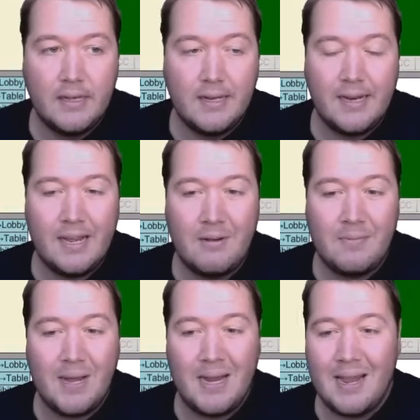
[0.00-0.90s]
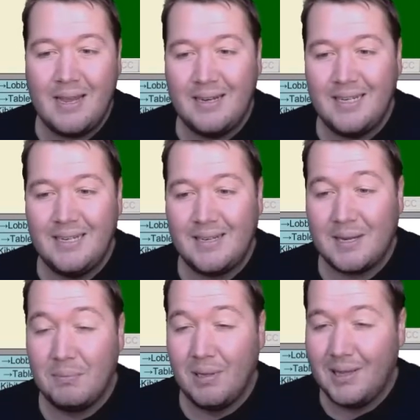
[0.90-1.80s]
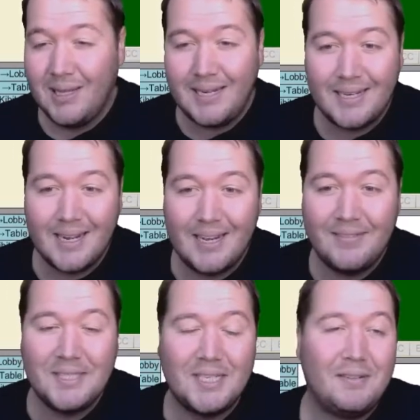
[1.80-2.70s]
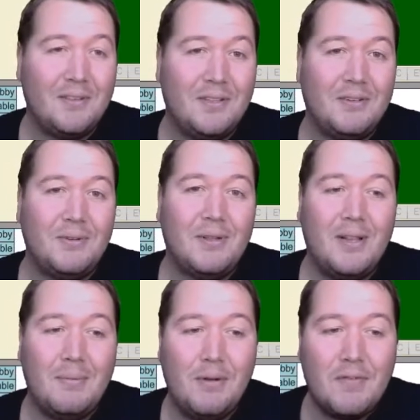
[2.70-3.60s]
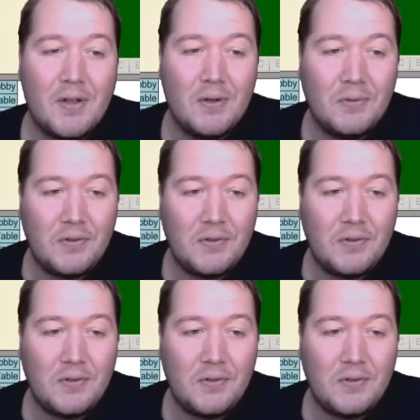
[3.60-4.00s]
Now, my hand is complete garbage after the two club overcall,